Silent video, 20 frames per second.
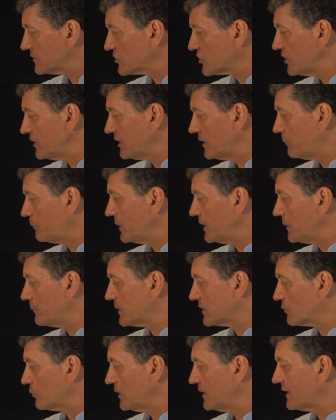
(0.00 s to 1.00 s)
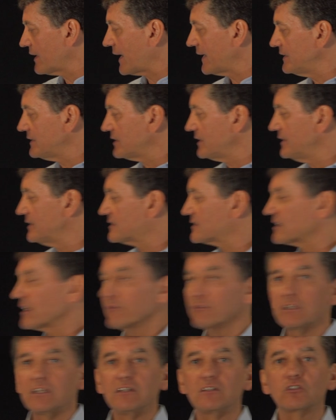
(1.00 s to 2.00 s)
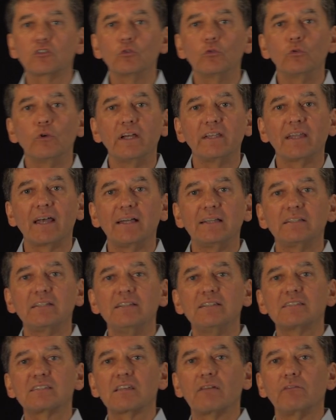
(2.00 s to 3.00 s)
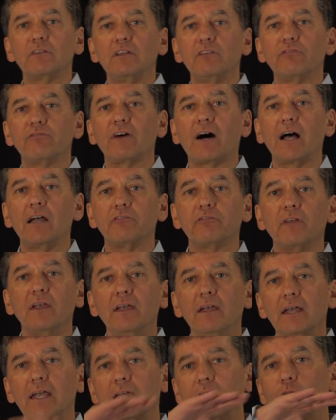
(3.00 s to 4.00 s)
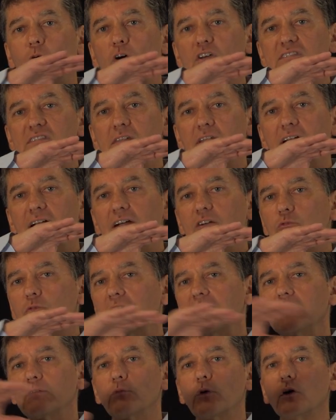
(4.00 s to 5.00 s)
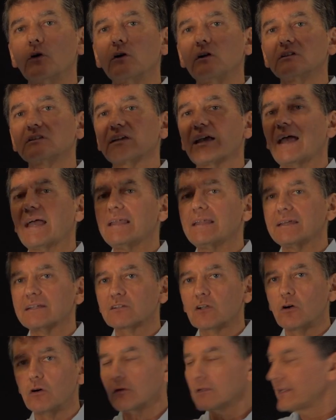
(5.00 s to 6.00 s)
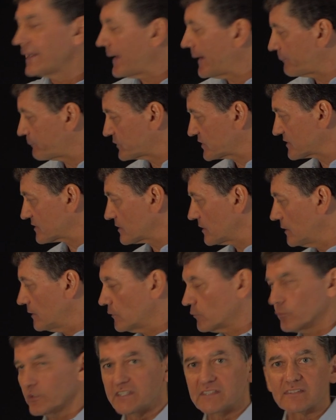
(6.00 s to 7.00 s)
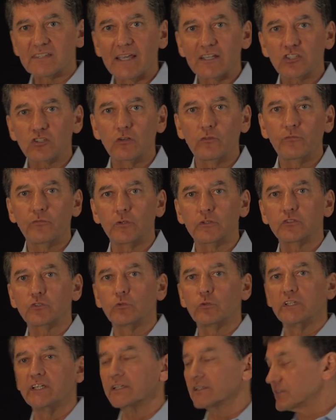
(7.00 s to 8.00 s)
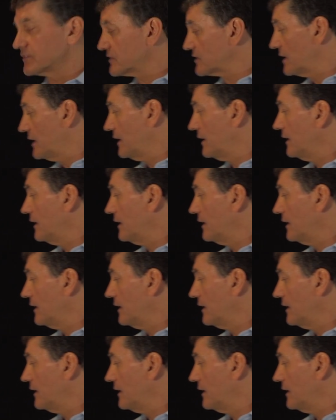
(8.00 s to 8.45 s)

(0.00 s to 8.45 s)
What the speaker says: GDP between 1972 and 1975. It was in a great world and it collapsed. Recession for 2 years.